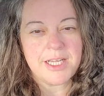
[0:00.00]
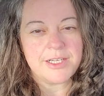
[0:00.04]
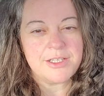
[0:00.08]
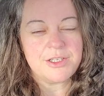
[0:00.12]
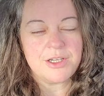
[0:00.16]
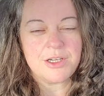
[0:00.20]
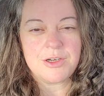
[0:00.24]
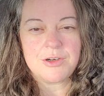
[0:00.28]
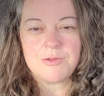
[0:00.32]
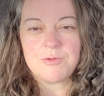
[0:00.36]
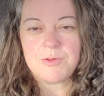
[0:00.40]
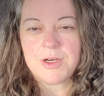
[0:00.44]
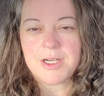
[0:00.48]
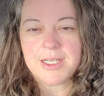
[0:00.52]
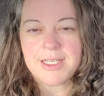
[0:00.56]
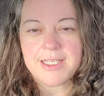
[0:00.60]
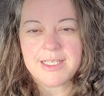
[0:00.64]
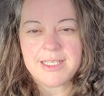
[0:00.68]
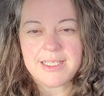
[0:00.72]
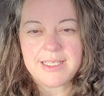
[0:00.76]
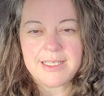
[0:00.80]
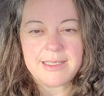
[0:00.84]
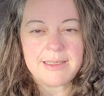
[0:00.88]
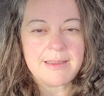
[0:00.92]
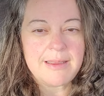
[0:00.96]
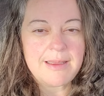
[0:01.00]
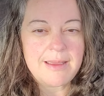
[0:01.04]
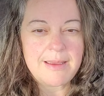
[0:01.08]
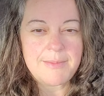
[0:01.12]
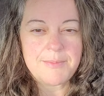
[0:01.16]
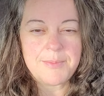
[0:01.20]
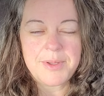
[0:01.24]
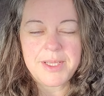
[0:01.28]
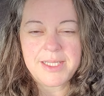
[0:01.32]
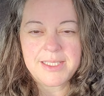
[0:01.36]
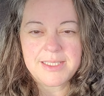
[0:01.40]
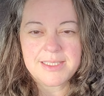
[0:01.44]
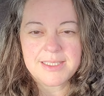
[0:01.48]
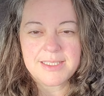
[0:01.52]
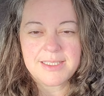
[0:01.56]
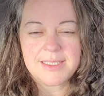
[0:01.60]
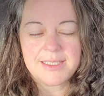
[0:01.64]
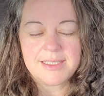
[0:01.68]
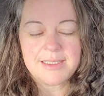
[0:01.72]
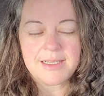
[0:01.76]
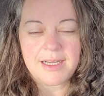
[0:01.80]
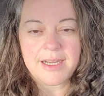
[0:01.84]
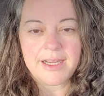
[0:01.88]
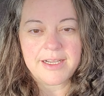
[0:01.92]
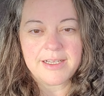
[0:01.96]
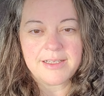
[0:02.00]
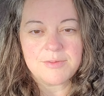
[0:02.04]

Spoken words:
I don't want any pizza.